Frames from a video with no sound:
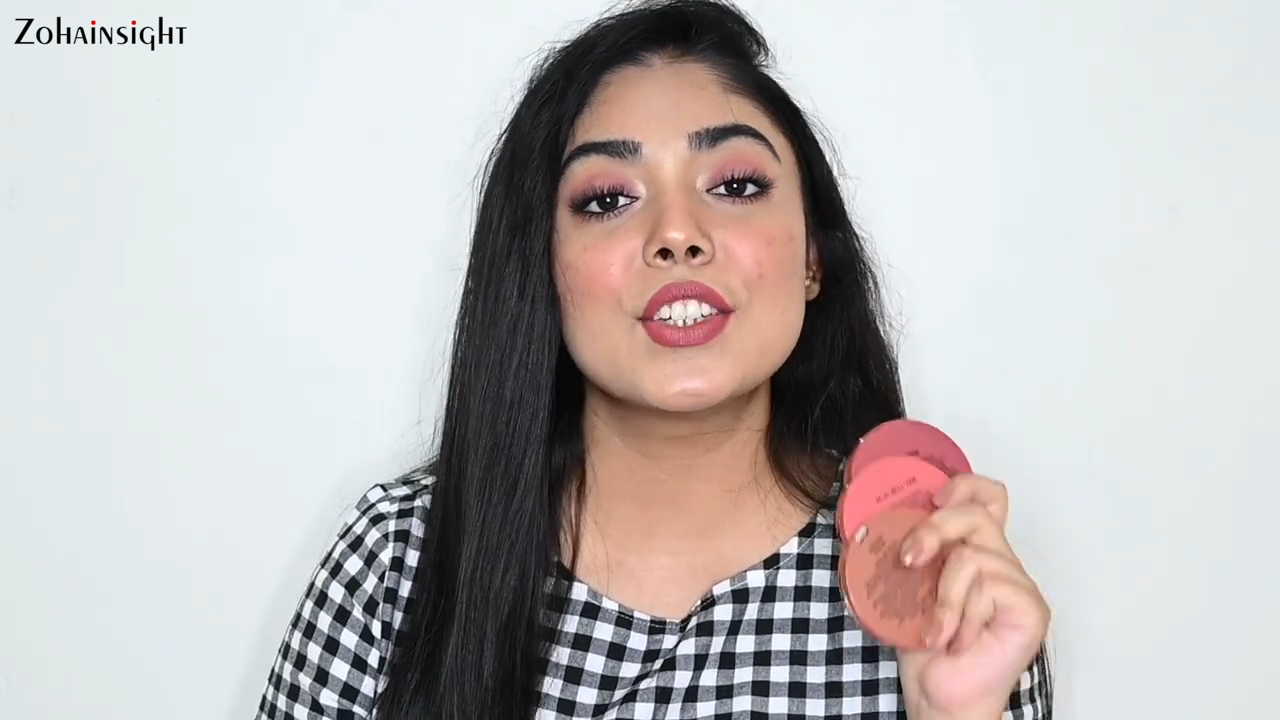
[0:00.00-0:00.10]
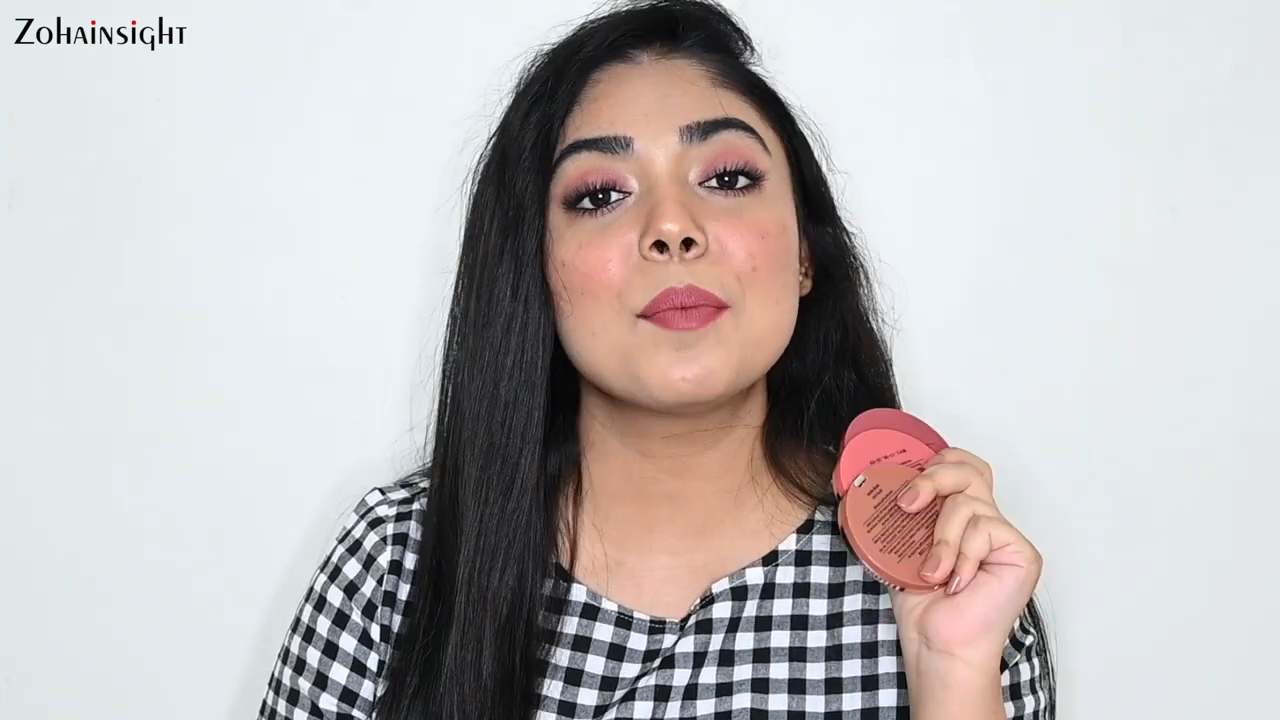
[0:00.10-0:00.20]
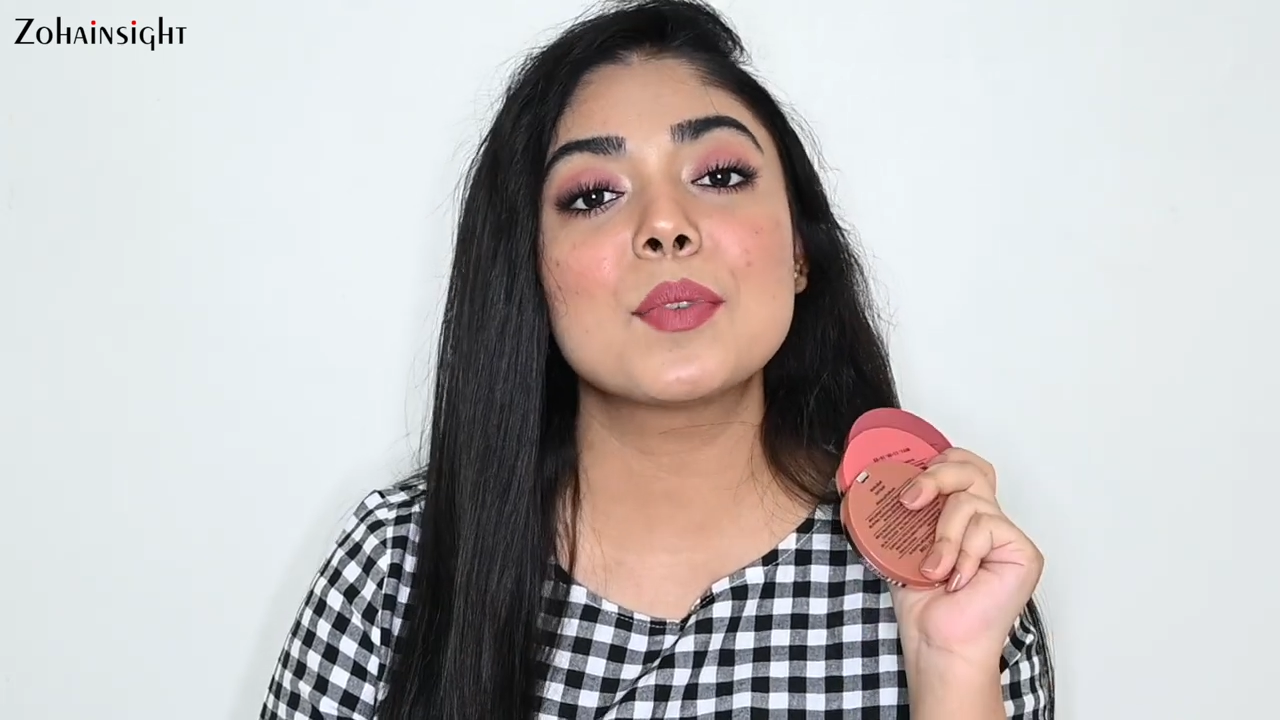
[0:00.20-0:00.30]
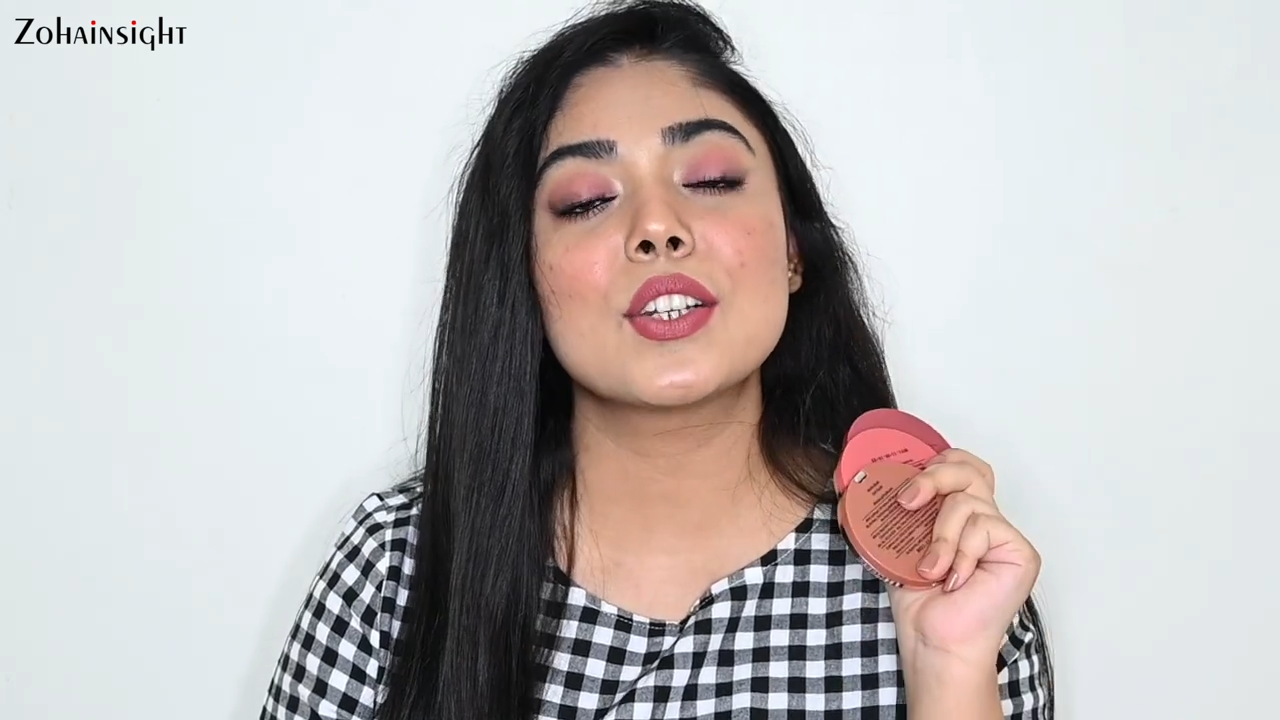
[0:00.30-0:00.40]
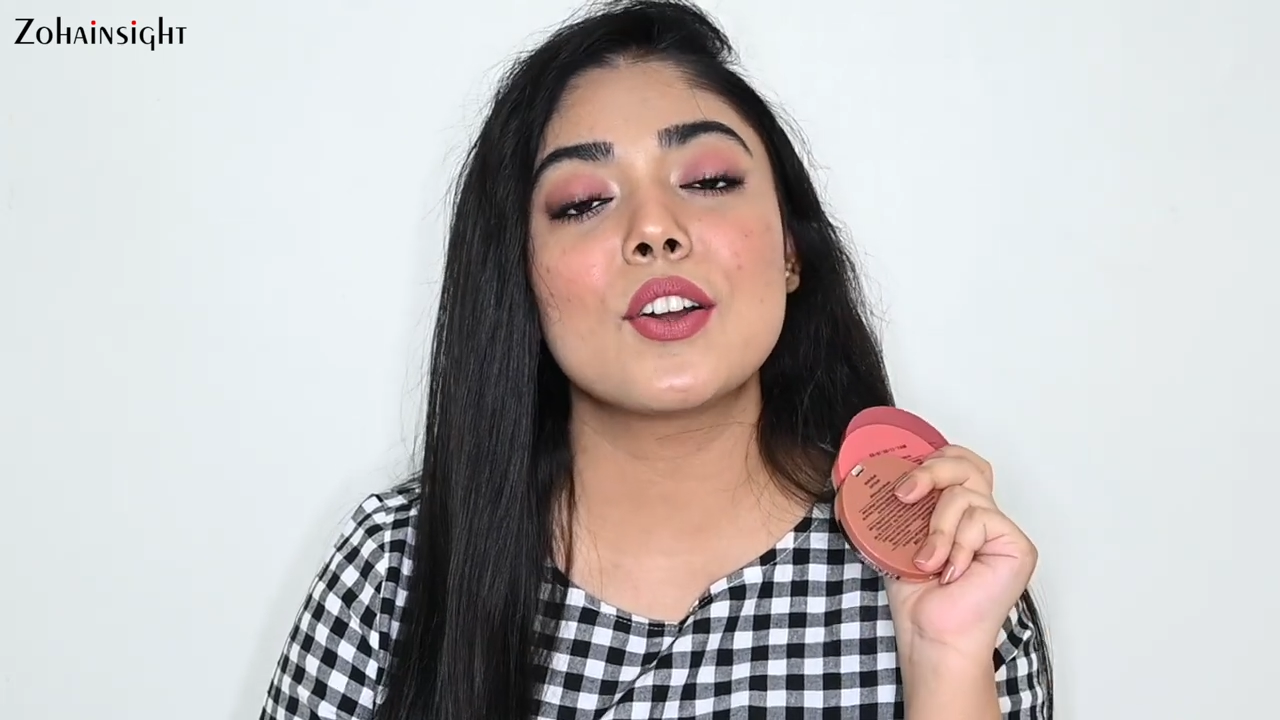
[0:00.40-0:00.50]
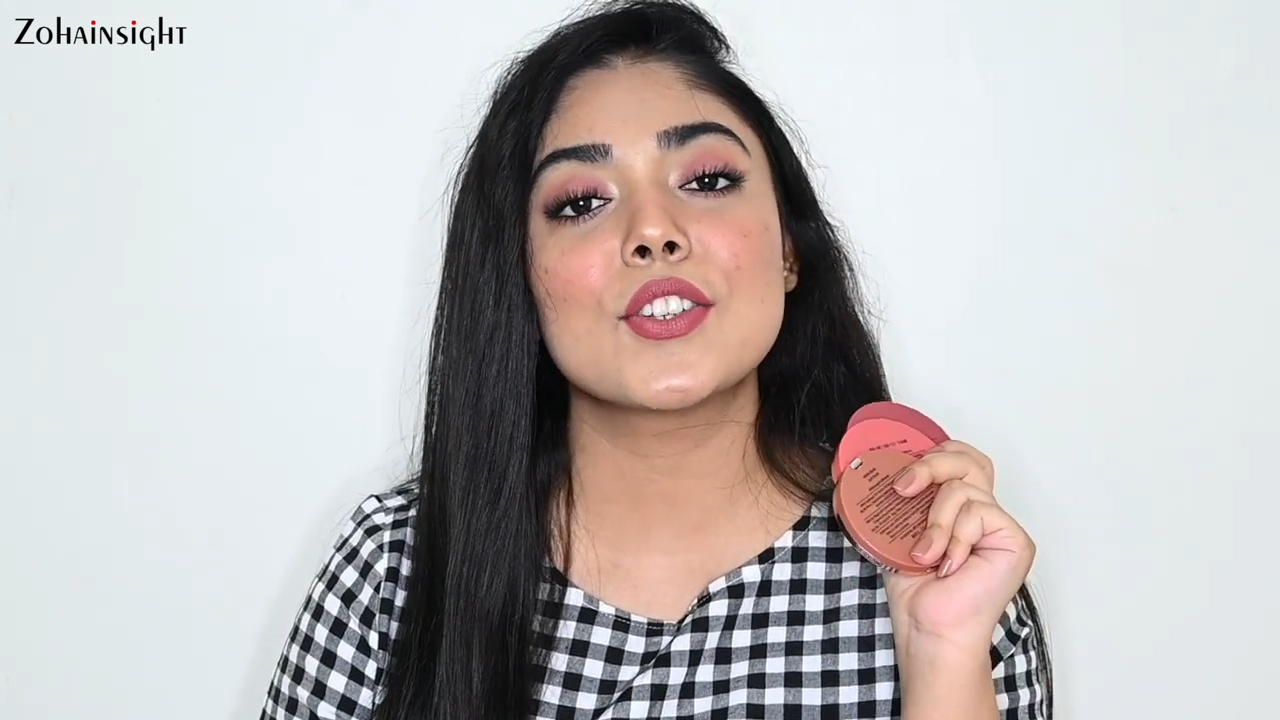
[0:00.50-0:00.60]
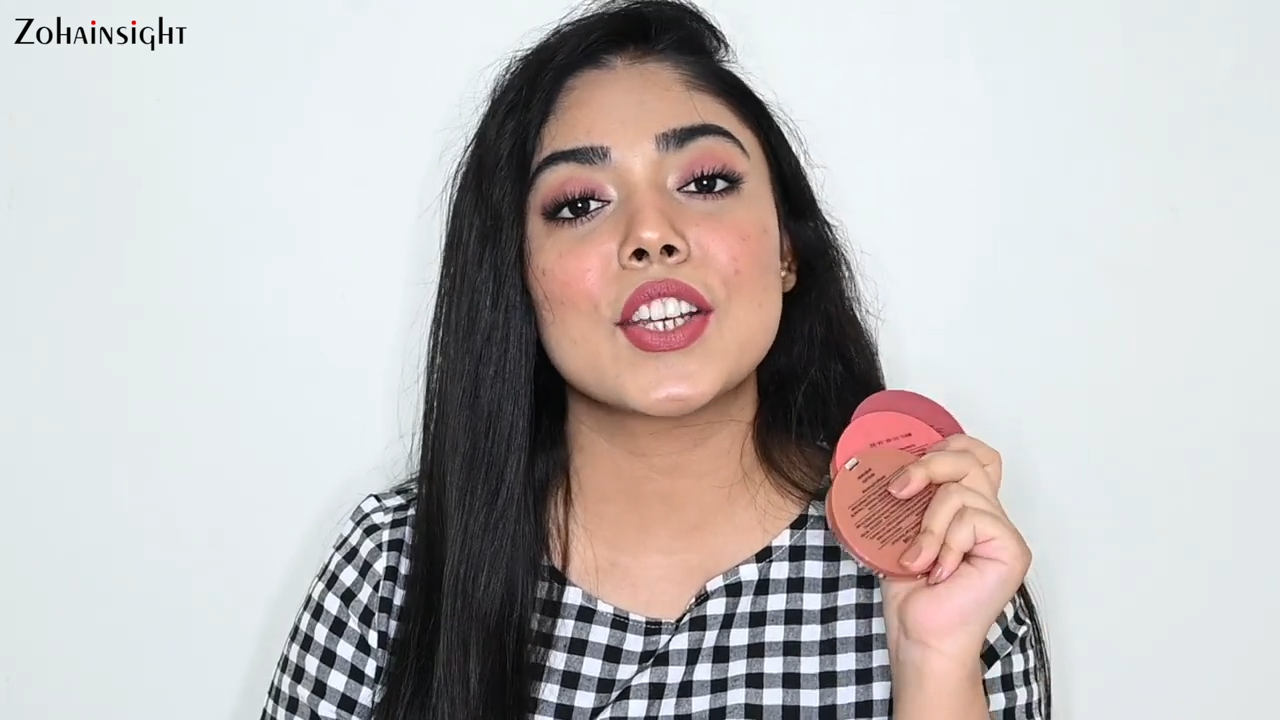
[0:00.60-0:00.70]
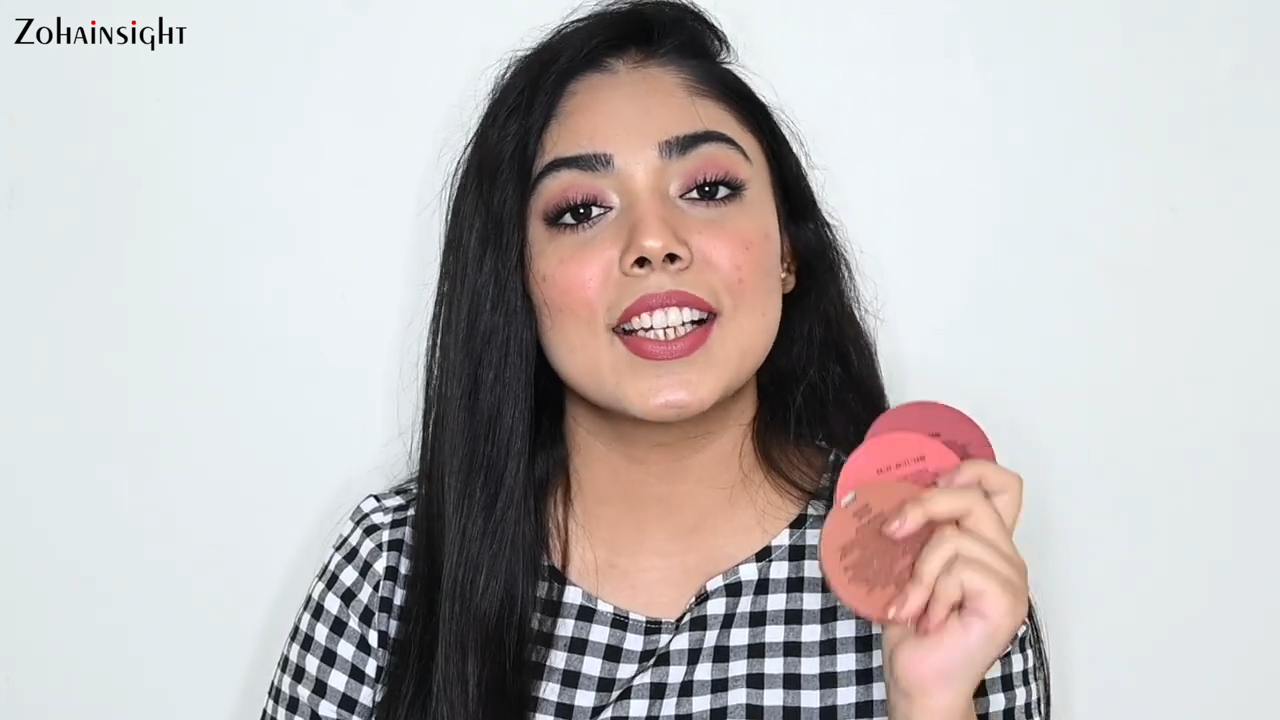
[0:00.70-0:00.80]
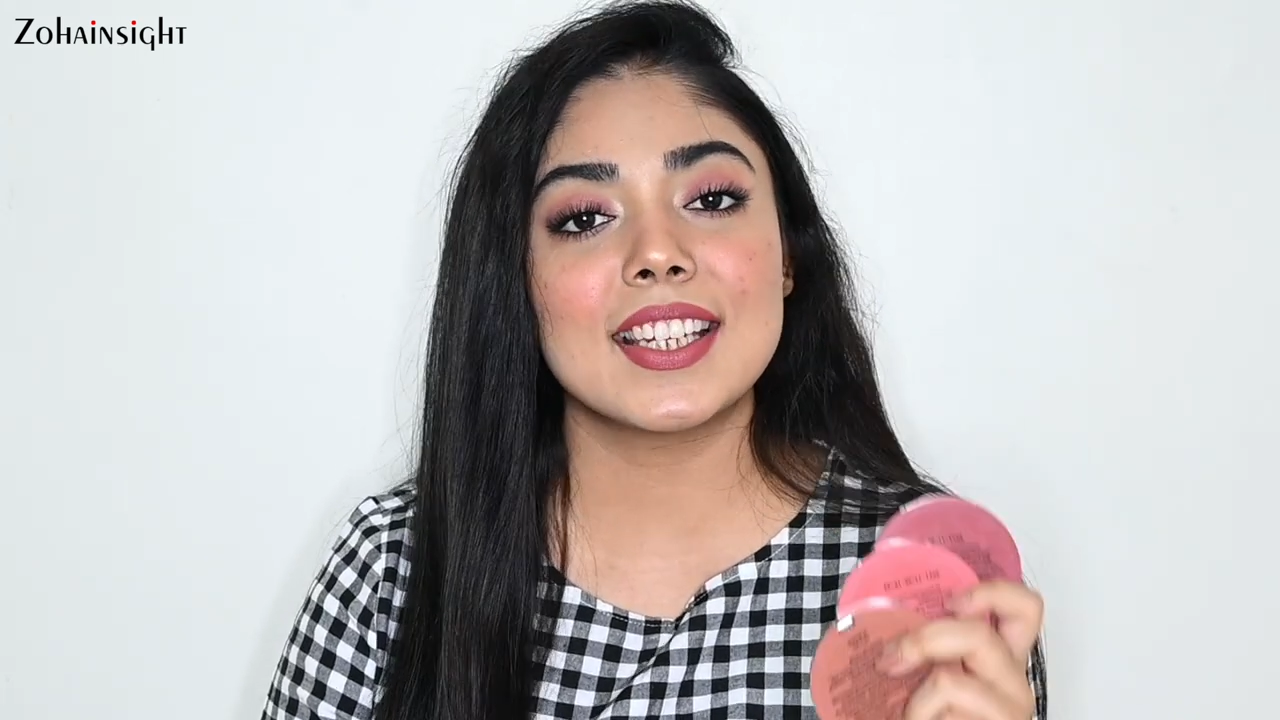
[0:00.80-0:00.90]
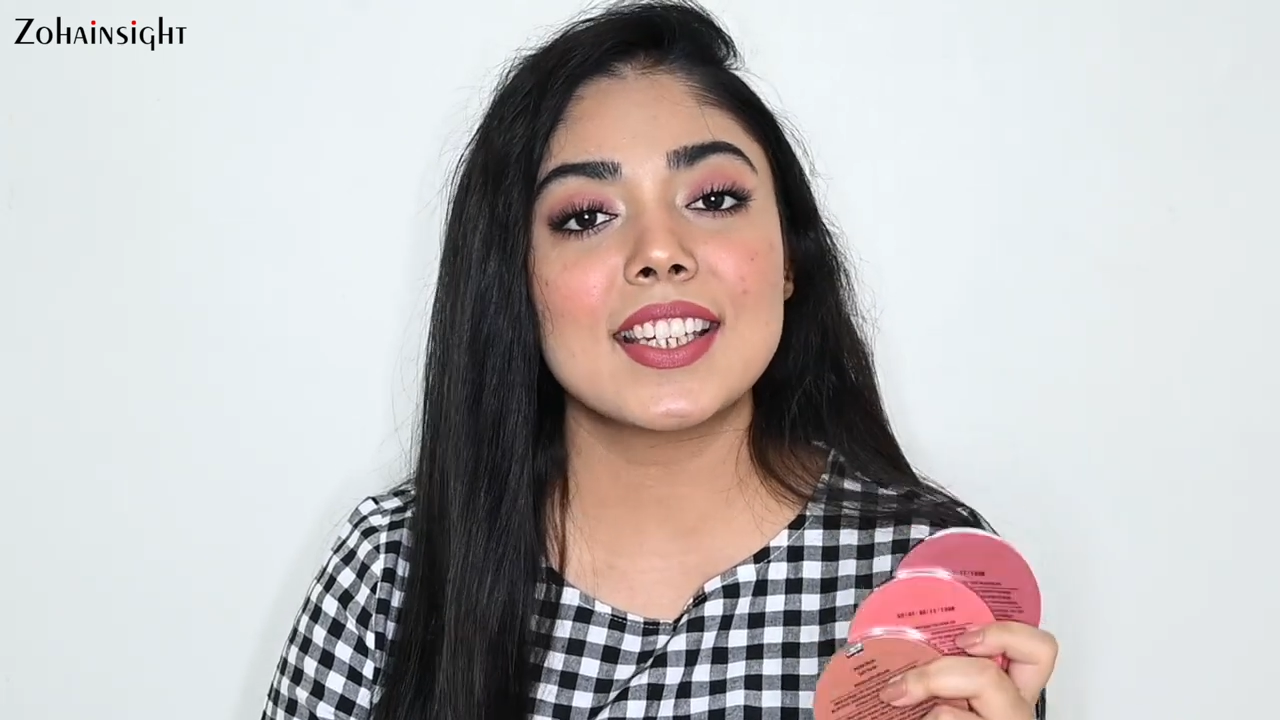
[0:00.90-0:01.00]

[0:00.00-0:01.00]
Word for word: dermatologically